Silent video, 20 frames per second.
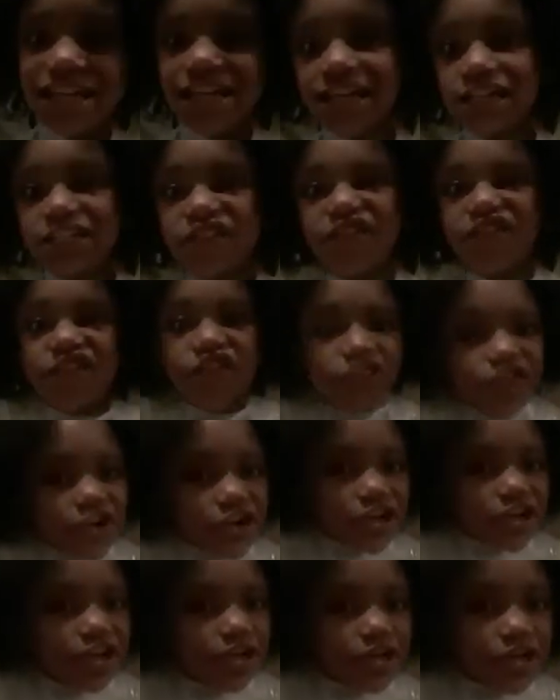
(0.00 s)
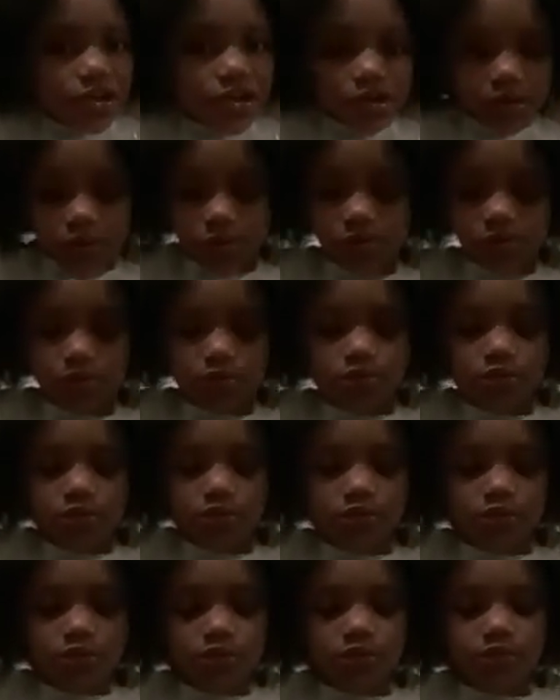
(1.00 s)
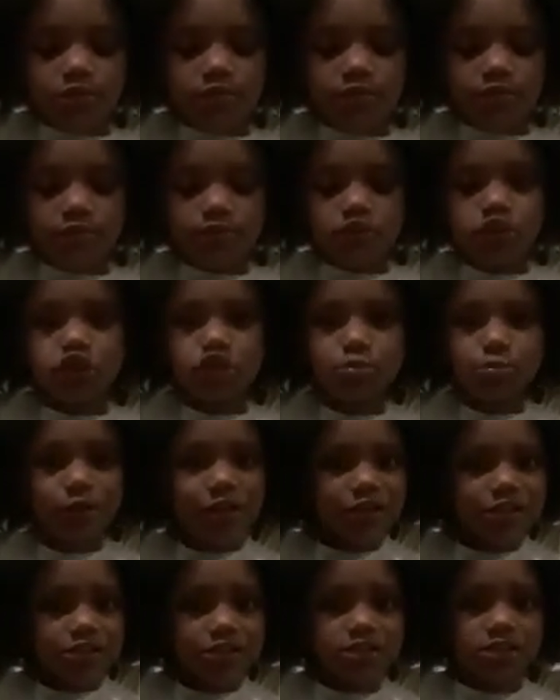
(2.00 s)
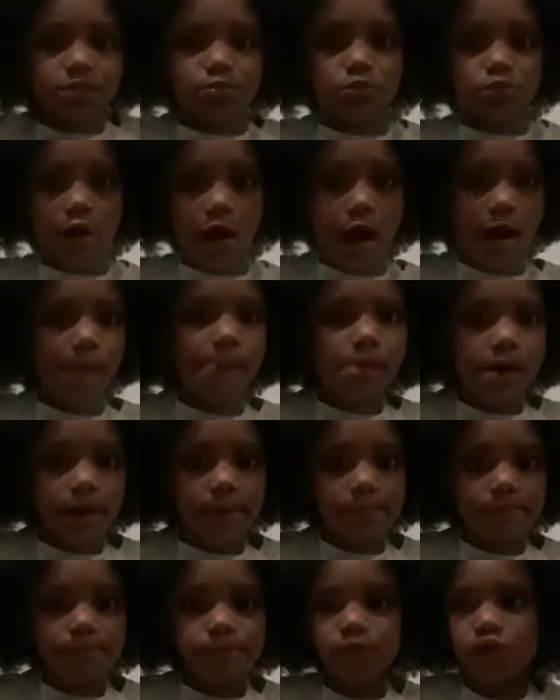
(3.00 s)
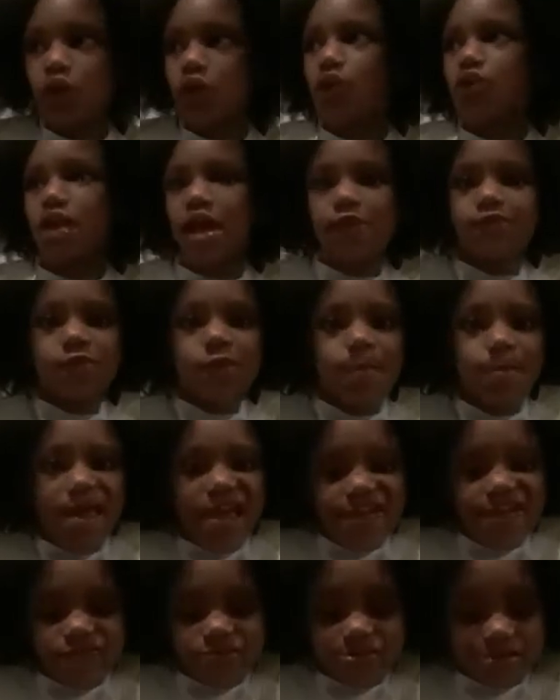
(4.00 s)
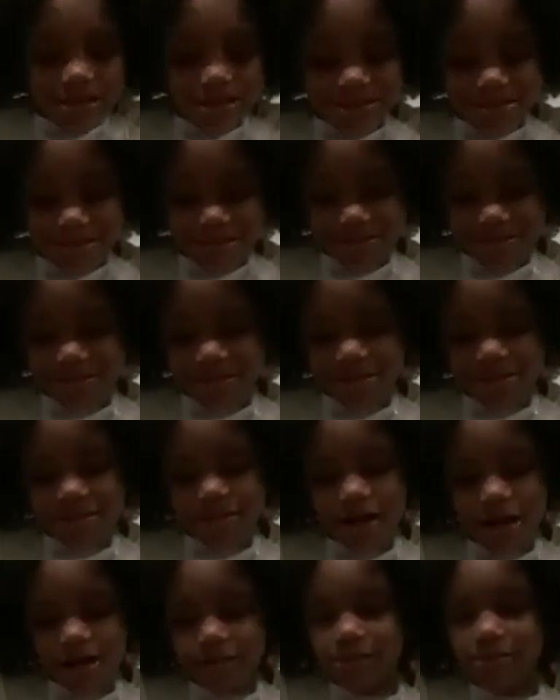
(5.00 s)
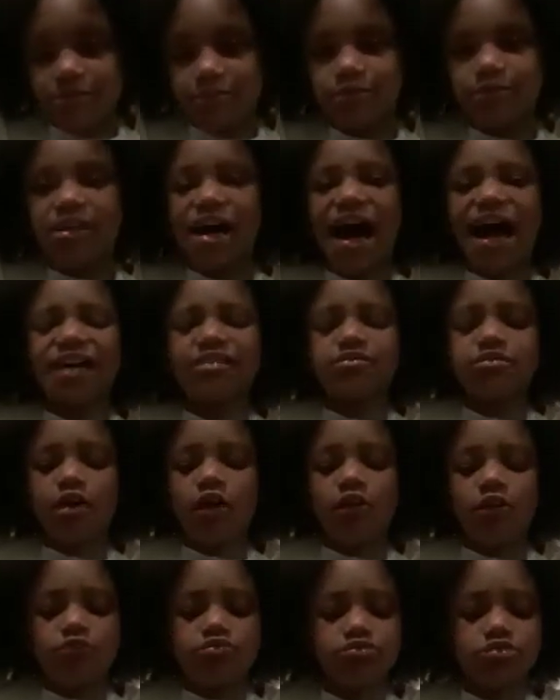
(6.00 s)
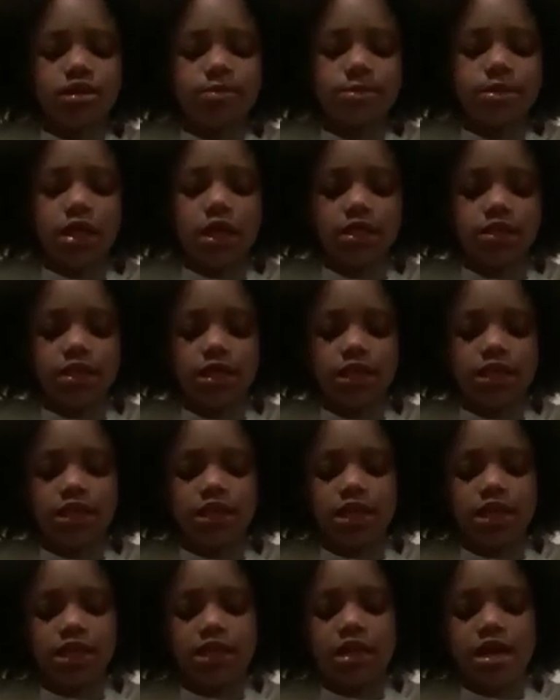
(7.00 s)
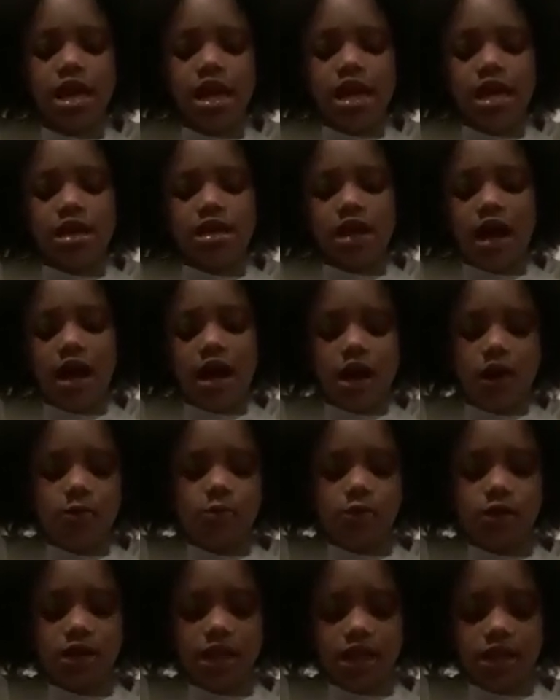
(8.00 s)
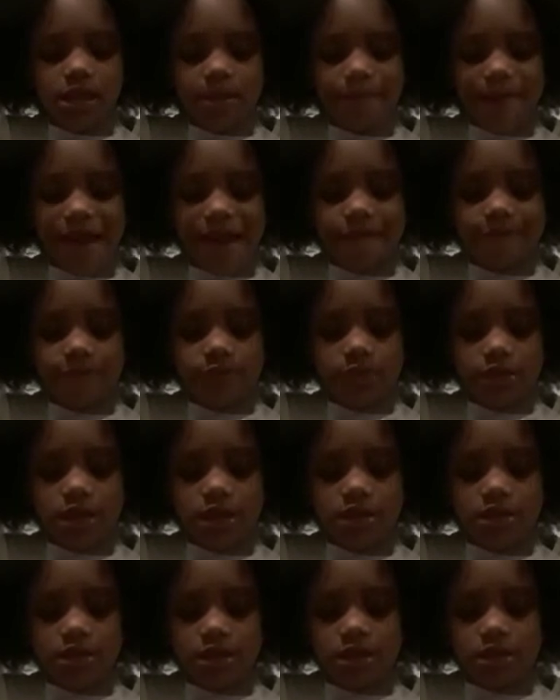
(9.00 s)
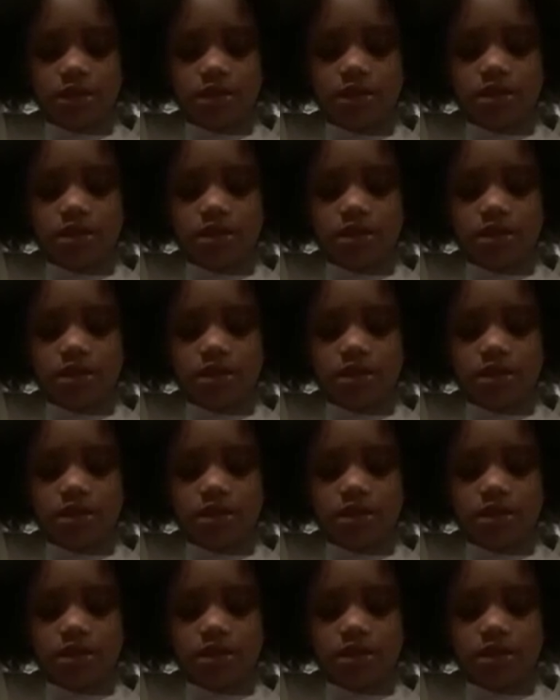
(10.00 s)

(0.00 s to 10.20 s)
It's free. Just press the subscribe button. You don't have to pay for nothing. Y'all, I know some of y'all thinking, nah, I don't want to have to pay for nothing.